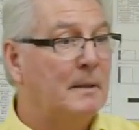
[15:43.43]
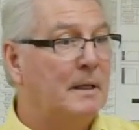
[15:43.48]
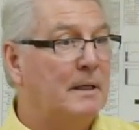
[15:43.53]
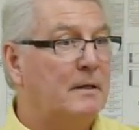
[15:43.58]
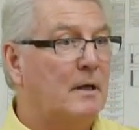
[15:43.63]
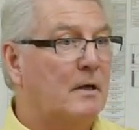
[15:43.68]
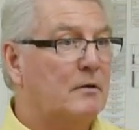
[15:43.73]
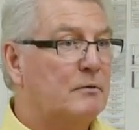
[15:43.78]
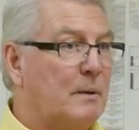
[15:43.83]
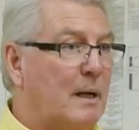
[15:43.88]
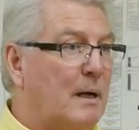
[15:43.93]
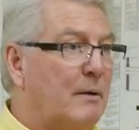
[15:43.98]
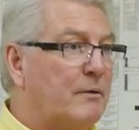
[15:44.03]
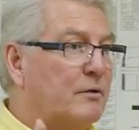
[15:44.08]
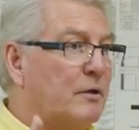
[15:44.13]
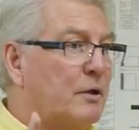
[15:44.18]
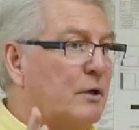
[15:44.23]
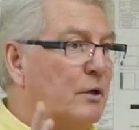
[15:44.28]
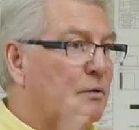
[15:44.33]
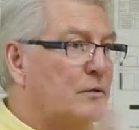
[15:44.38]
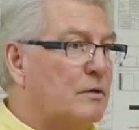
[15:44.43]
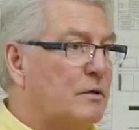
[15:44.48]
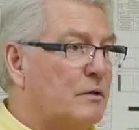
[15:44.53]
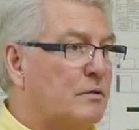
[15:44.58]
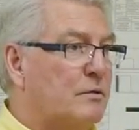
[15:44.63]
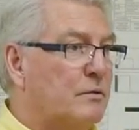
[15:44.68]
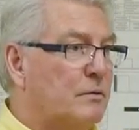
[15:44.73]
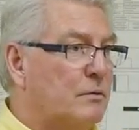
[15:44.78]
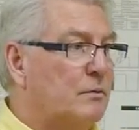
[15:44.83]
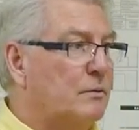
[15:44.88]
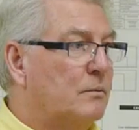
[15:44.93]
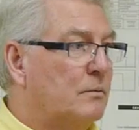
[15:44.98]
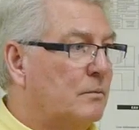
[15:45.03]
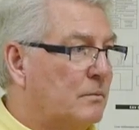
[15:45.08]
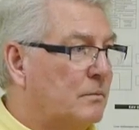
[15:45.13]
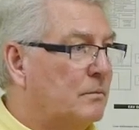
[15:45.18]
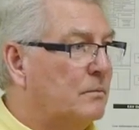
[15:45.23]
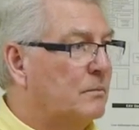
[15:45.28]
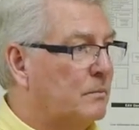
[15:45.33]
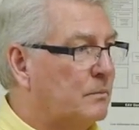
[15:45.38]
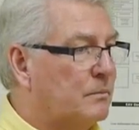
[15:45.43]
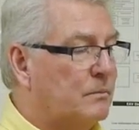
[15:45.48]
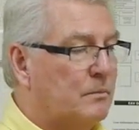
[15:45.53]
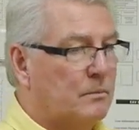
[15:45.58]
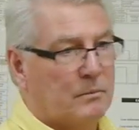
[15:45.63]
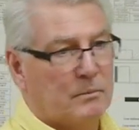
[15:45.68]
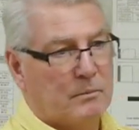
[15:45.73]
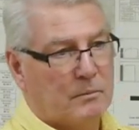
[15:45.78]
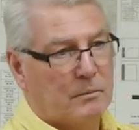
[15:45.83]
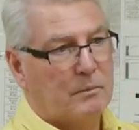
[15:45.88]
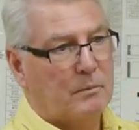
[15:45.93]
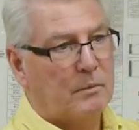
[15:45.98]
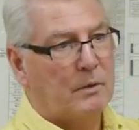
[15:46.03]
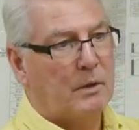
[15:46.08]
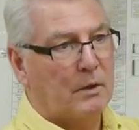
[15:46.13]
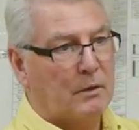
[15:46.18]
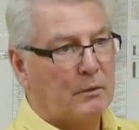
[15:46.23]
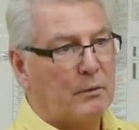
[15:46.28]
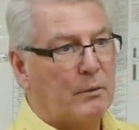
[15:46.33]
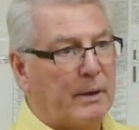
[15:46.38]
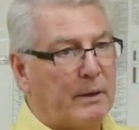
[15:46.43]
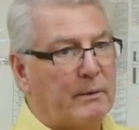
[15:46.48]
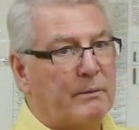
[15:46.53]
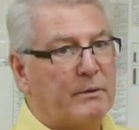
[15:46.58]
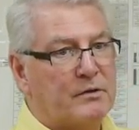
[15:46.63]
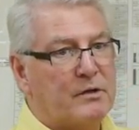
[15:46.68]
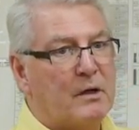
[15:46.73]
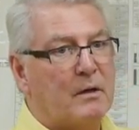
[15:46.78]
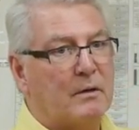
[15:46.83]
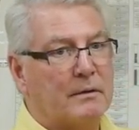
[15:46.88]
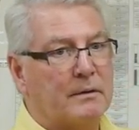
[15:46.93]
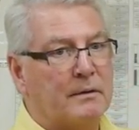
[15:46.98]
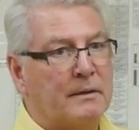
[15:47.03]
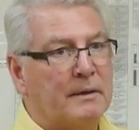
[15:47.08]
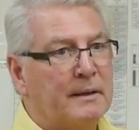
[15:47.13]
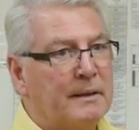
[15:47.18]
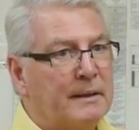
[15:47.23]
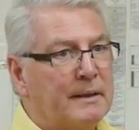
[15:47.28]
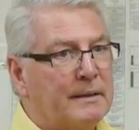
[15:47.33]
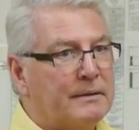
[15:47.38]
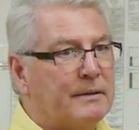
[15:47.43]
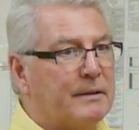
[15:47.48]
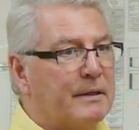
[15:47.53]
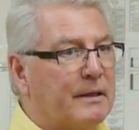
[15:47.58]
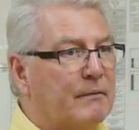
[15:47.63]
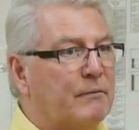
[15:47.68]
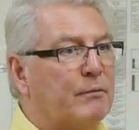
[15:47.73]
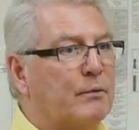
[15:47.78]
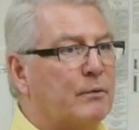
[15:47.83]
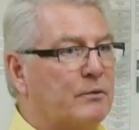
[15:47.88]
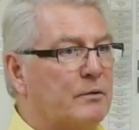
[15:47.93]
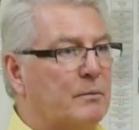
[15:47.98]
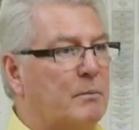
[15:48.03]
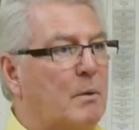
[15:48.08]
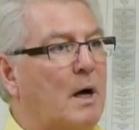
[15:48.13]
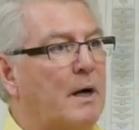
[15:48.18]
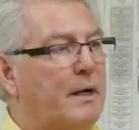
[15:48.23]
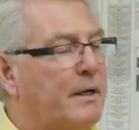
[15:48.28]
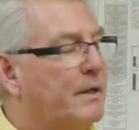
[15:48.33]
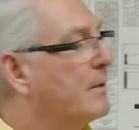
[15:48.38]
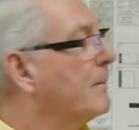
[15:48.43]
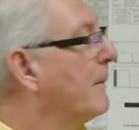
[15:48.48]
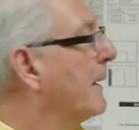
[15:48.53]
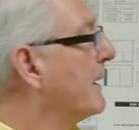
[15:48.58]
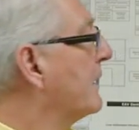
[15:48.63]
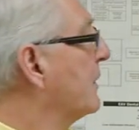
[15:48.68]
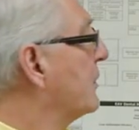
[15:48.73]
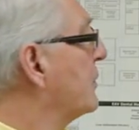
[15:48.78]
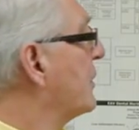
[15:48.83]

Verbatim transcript: He talks about how he's going to use it to, you know, create a result to influence the body to make the